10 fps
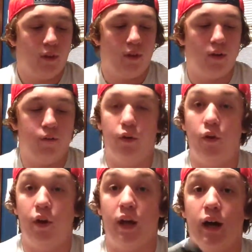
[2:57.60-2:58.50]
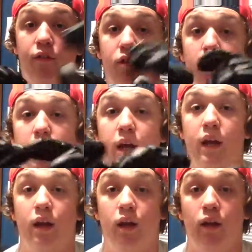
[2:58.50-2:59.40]
the floating cuffs on my
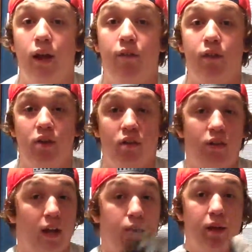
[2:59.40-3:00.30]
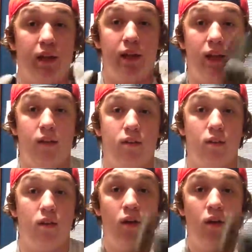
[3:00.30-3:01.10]
gloves. I just like them like this.